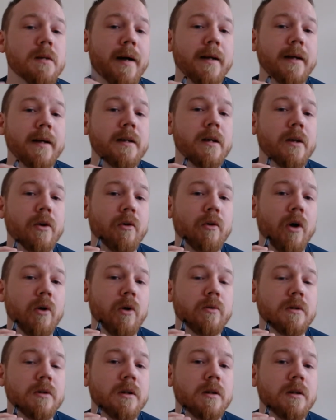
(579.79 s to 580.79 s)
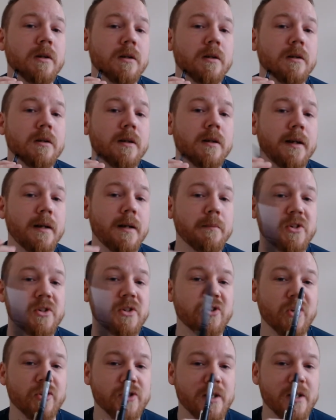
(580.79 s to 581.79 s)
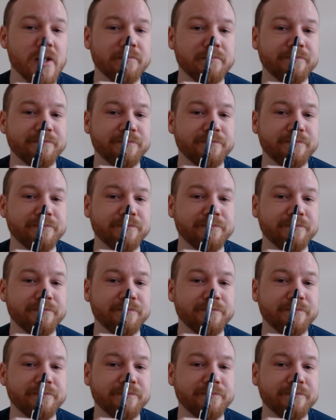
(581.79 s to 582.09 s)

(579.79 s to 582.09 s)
back of your throat and up your snozzle.